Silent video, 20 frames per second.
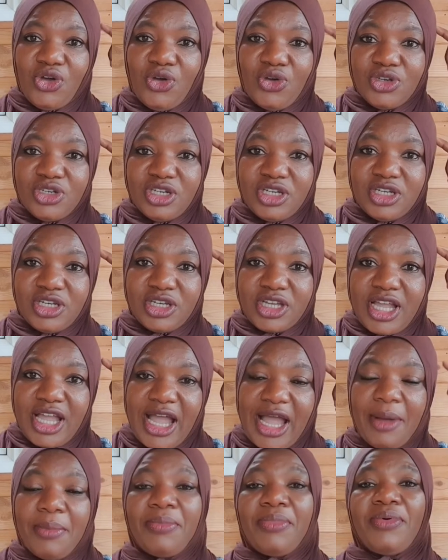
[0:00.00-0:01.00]

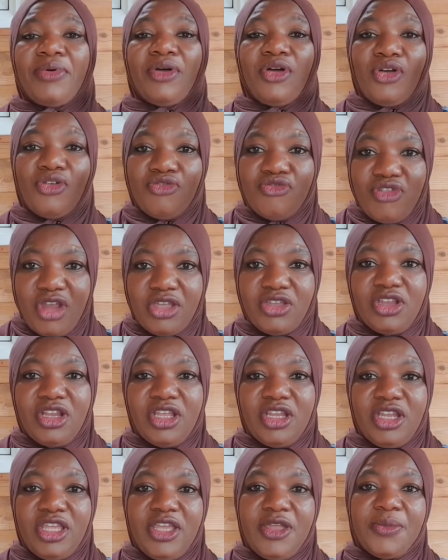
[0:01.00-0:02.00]
undercap
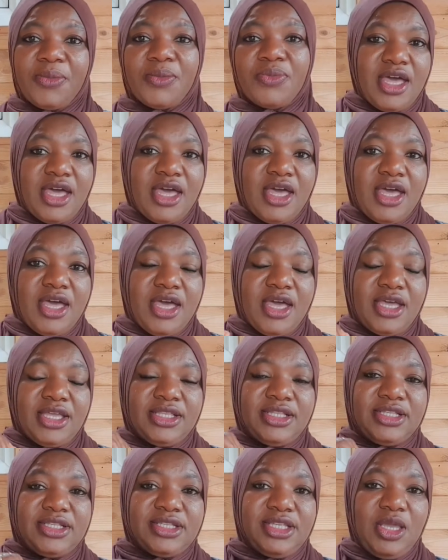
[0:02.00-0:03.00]
regularly.
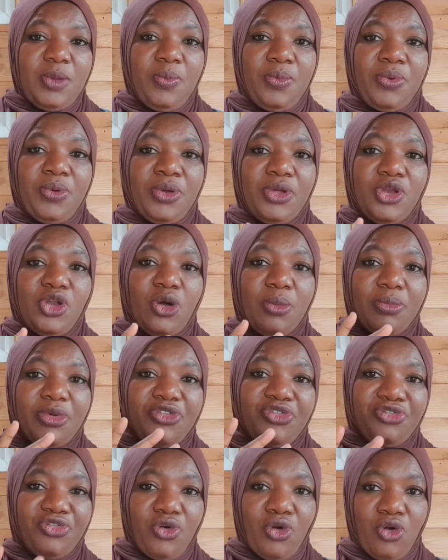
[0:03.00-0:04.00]
Tip number
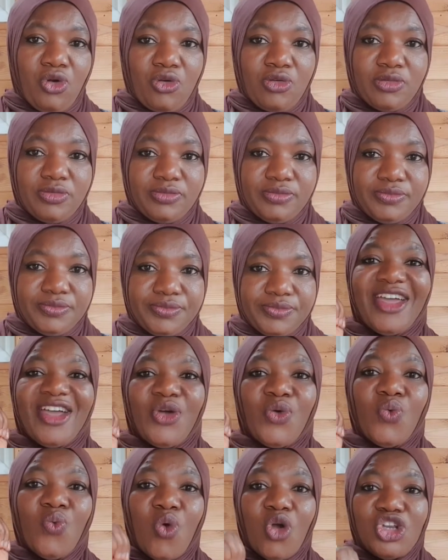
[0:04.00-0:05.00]
four,
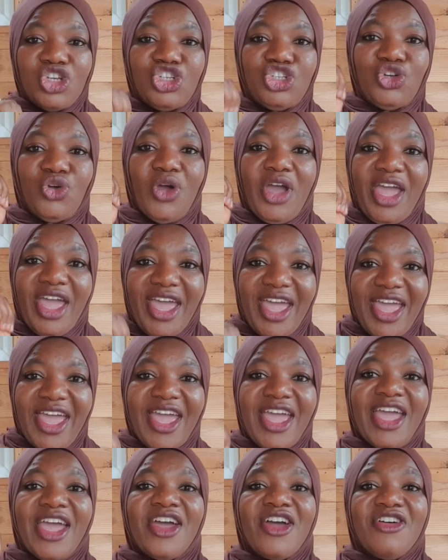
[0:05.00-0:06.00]
wash your
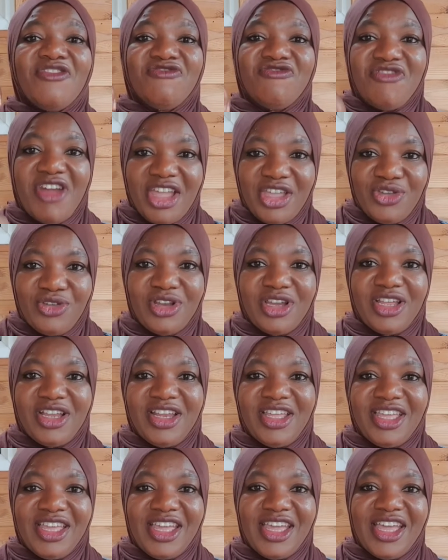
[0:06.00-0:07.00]
hair
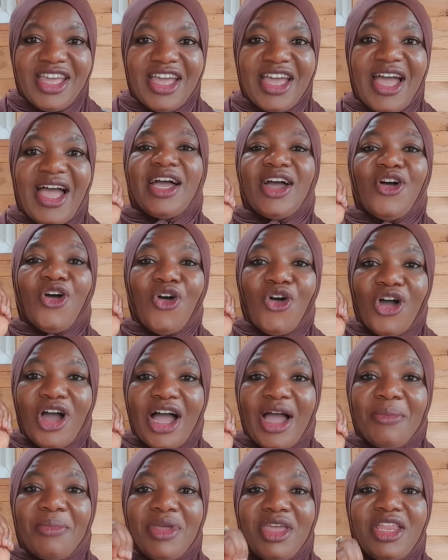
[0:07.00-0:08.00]
regularly.
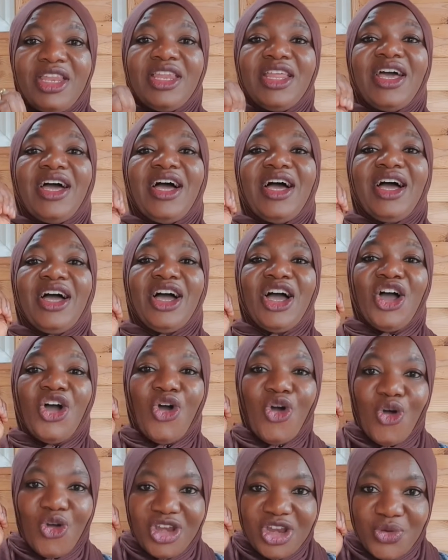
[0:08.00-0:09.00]
I mean,
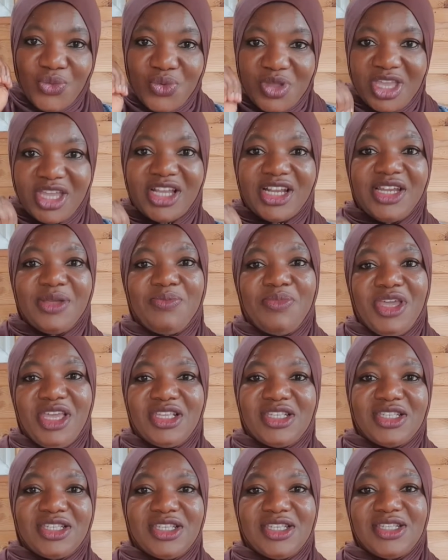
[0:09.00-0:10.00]
on a weekly
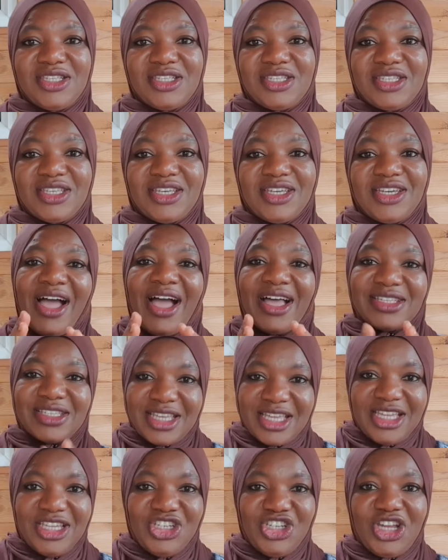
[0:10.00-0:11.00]
basis as a
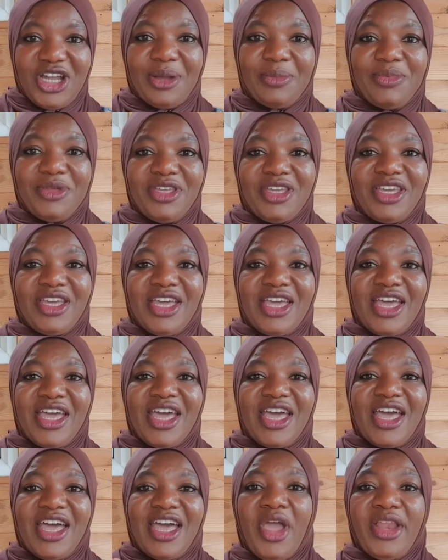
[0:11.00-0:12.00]
hijabi.
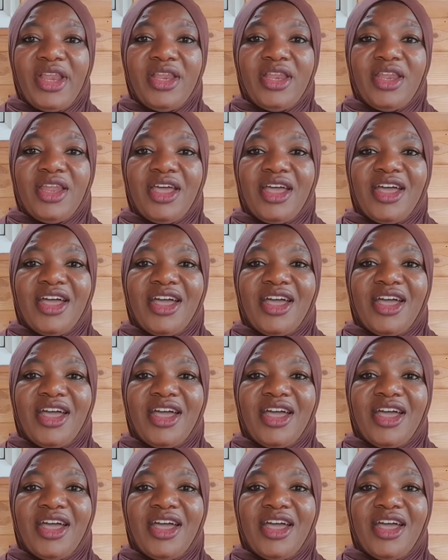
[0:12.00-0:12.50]
When